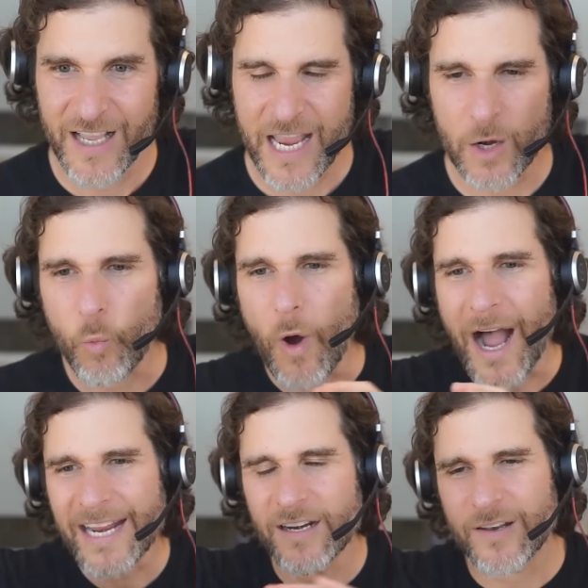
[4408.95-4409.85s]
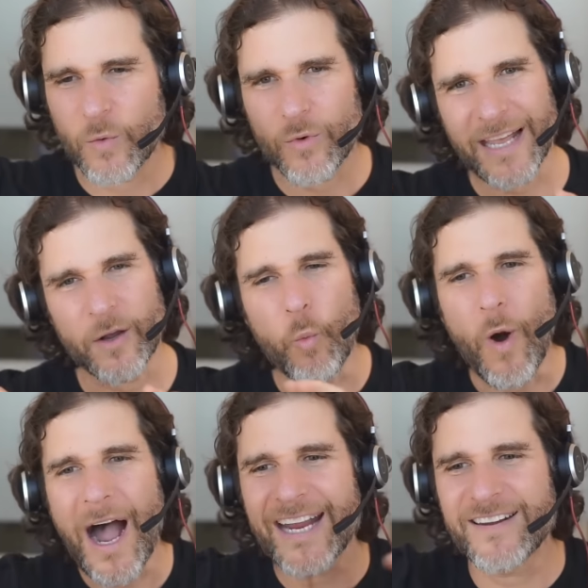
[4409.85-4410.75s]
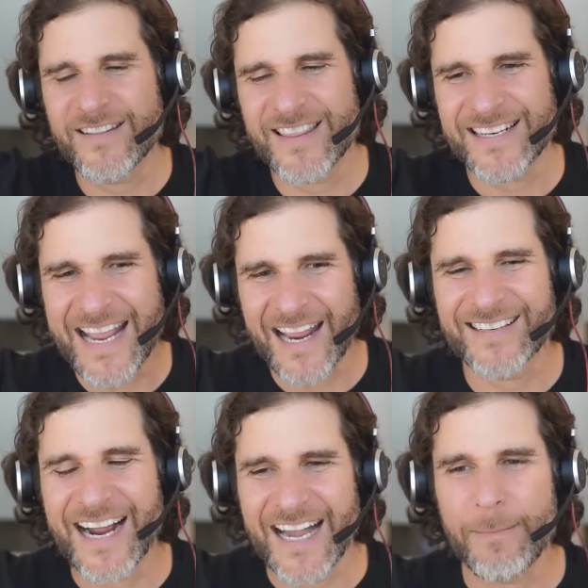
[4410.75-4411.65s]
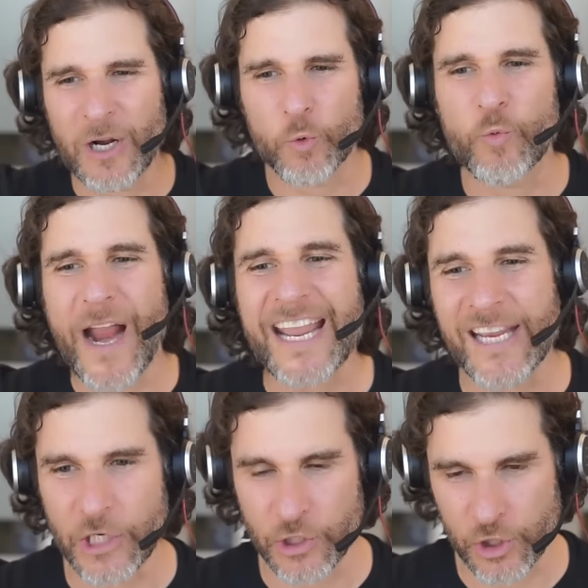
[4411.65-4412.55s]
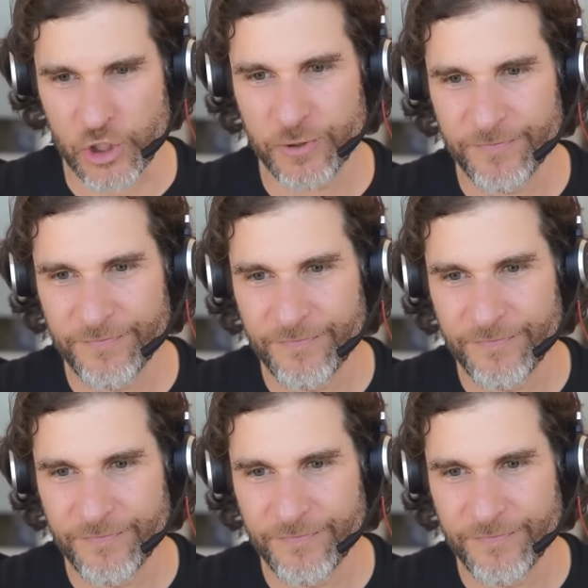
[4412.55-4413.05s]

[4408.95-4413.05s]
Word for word: and why like widen the da- dynamic range